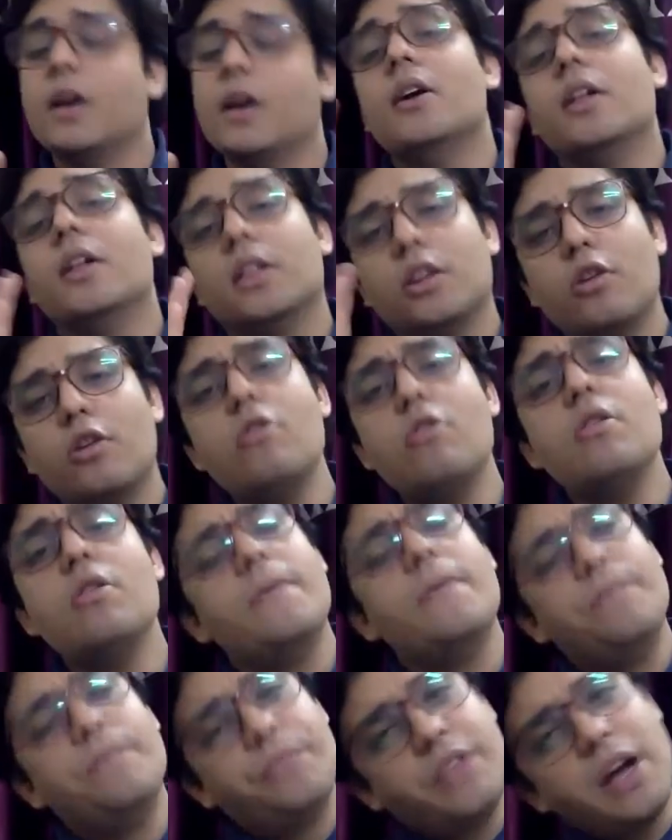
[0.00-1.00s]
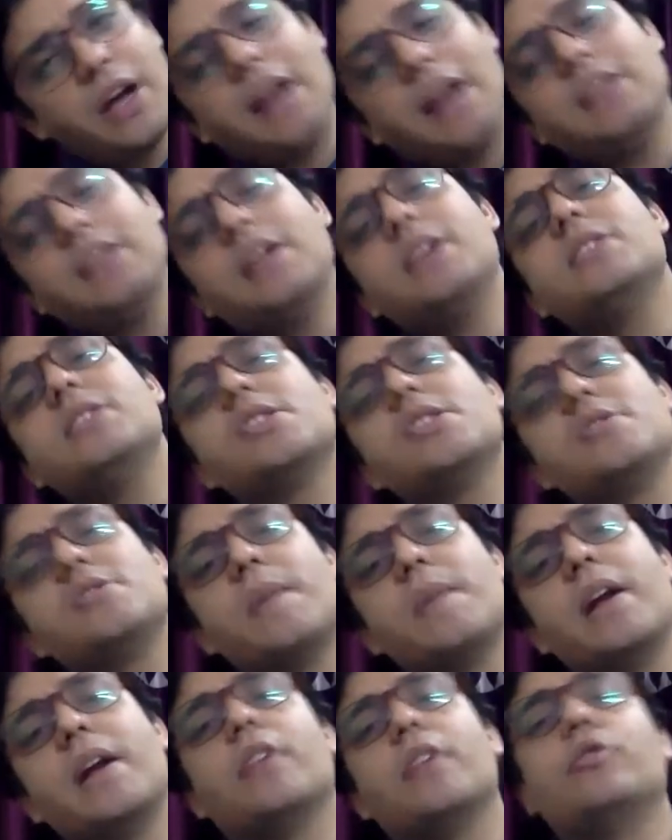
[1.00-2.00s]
So the other judgment,